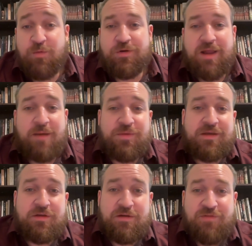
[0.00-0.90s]
would not be a
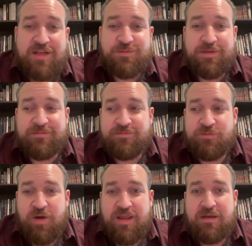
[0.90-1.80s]
good investment,
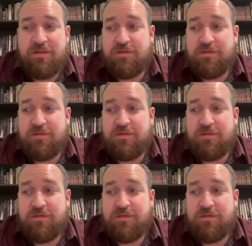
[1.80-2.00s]
right?